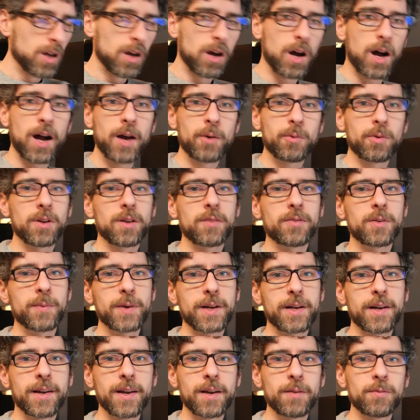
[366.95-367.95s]
I would love to
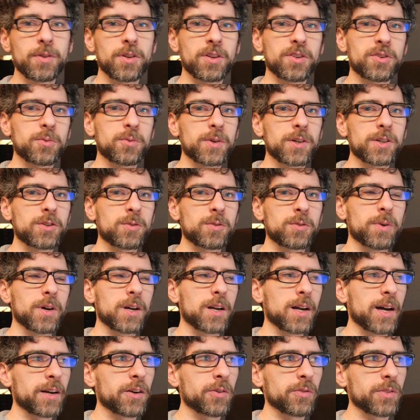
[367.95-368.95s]
make a game for the Switch,
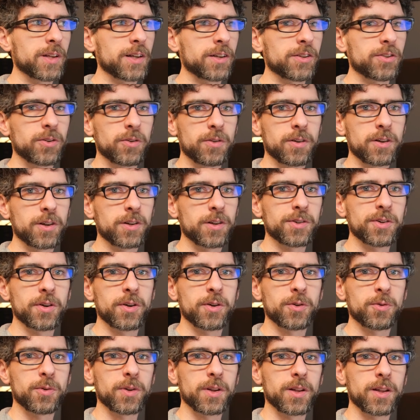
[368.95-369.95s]
I don't think Soda Dungeon
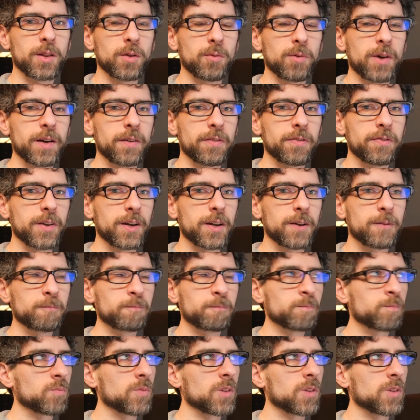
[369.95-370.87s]
is really the right fit.